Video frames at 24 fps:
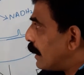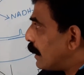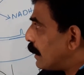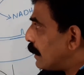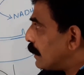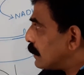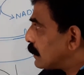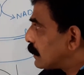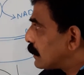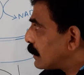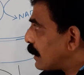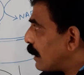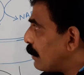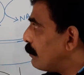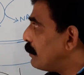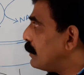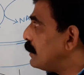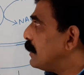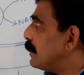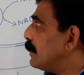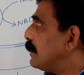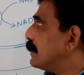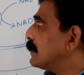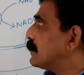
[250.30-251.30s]

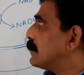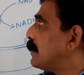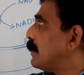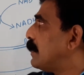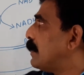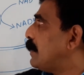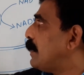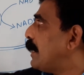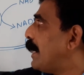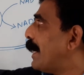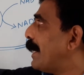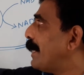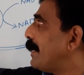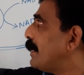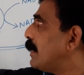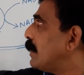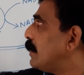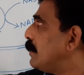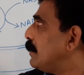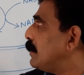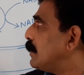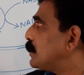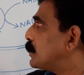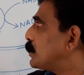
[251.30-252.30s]
Simultaneously,
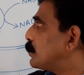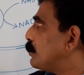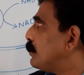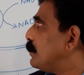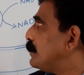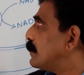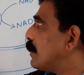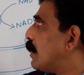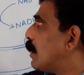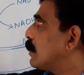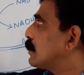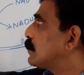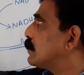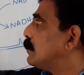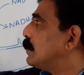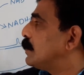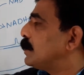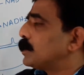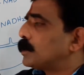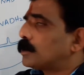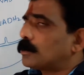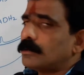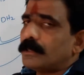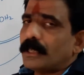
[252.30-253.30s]
NADH2 is
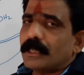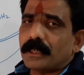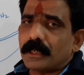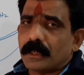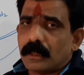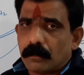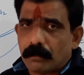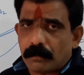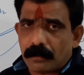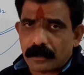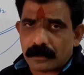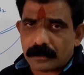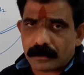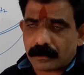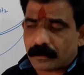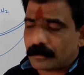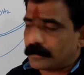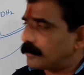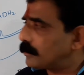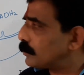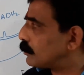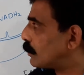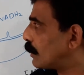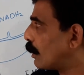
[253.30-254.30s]
oxidized to NAD+.
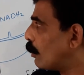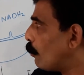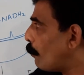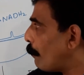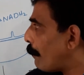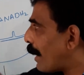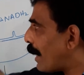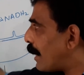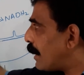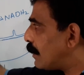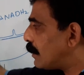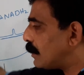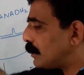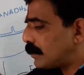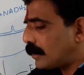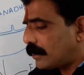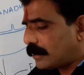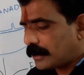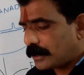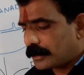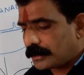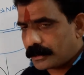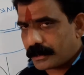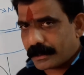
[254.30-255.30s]
So, now malate is
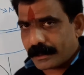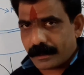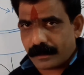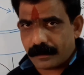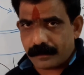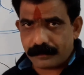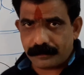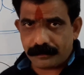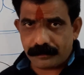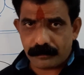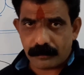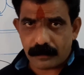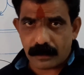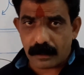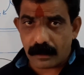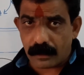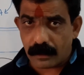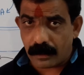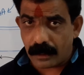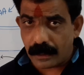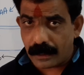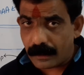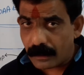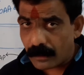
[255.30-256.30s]
resulted
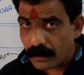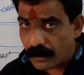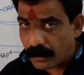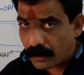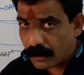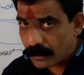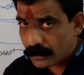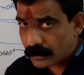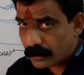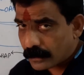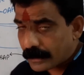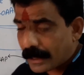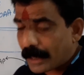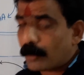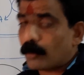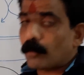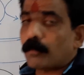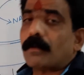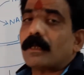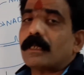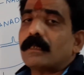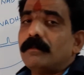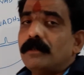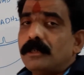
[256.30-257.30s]
in the
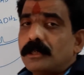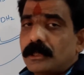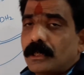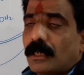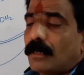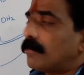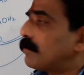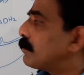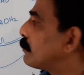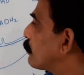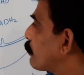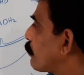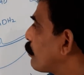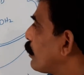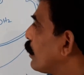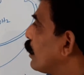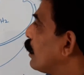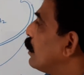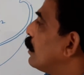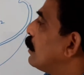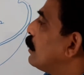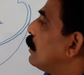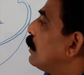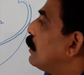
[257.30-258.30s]
cytoplasm itself.
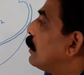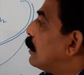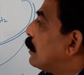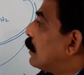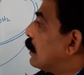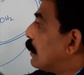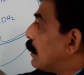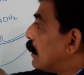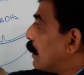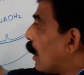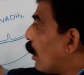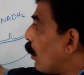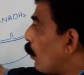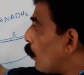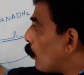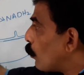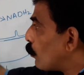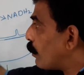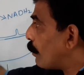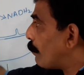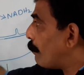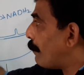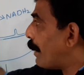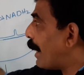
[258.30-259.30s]
Now,
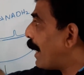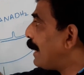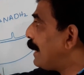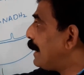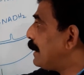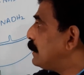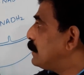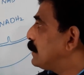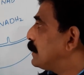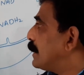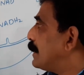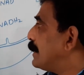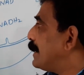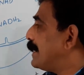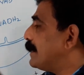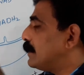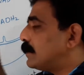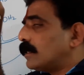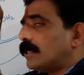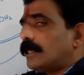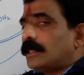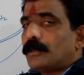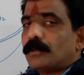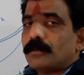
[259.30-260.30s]
the malate can
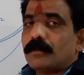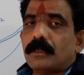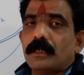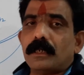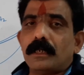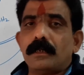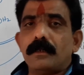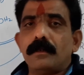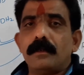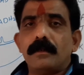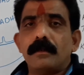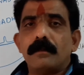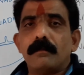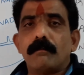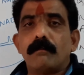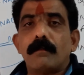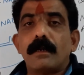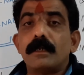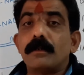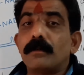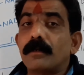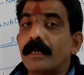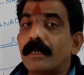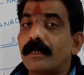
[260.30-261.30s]
enter into the
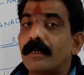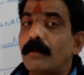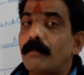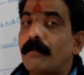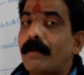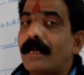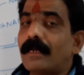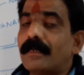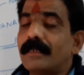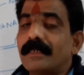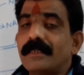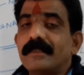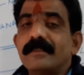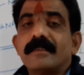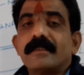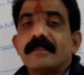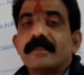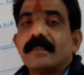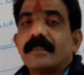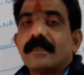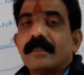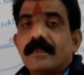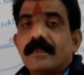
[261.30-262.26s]
mitochondrial matrix